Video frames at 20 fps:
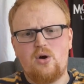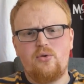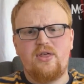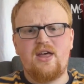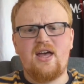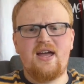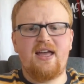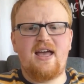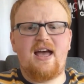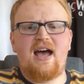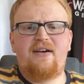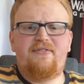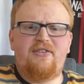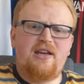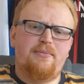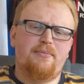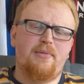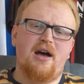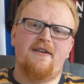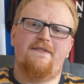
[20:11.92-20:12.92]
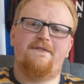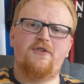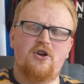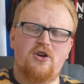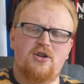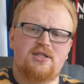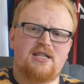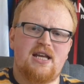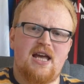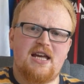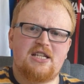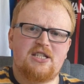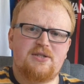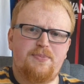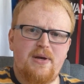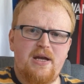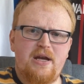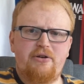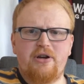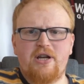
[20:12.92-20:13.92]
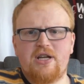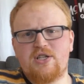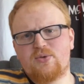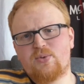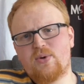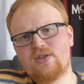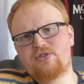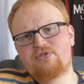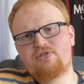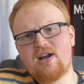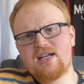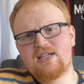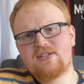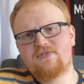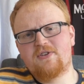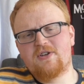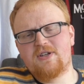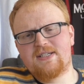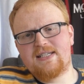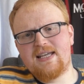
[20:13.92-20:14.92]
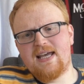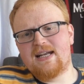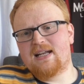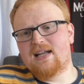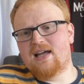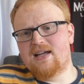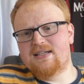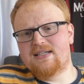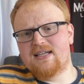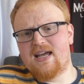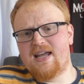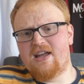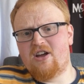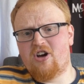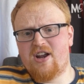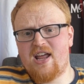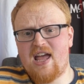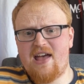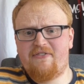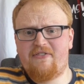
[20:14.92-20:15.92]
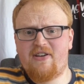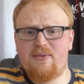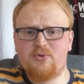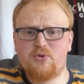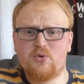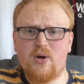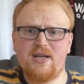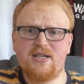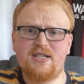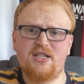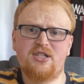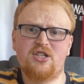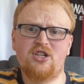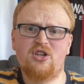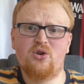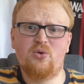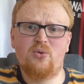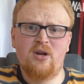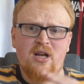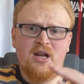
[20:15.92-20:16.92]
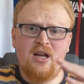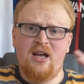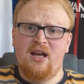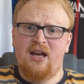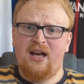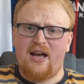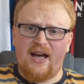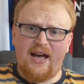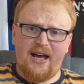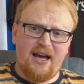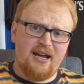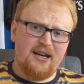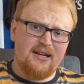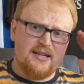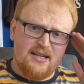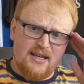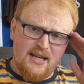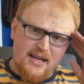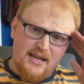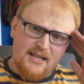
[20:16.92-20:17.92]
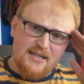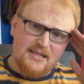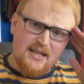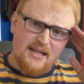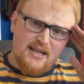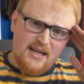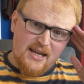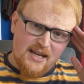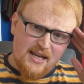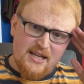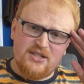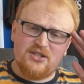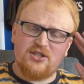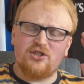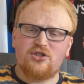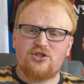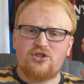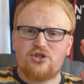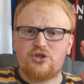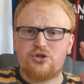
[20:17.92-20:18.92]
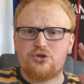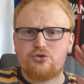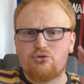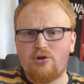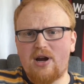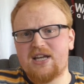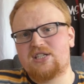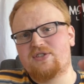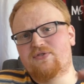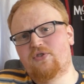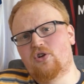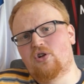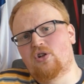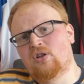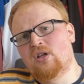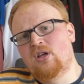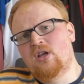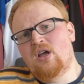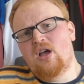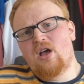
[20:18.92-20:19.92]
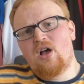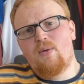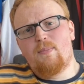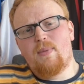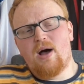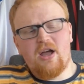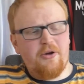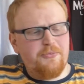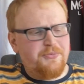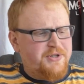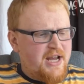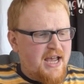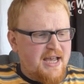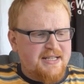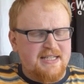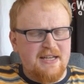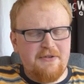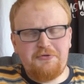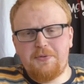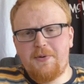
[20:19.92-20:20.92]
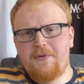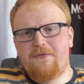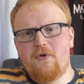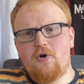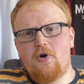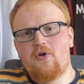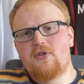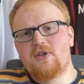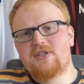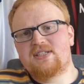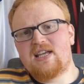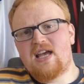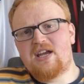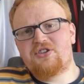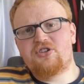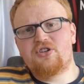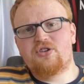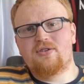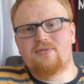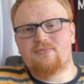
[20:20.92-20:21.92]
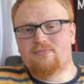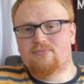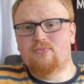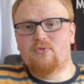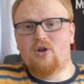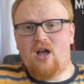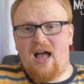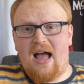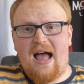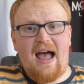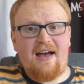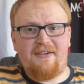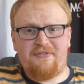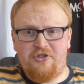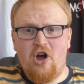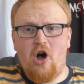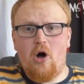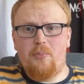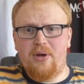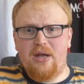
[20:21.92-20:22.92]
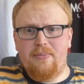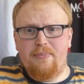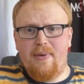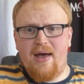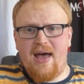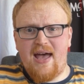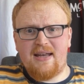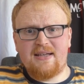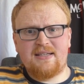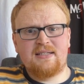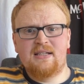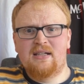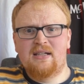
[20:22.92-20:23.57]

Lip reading: there you have it, my first experience with transfer deadline day on FM22, and it is stressful. My objectives before the session have not been met.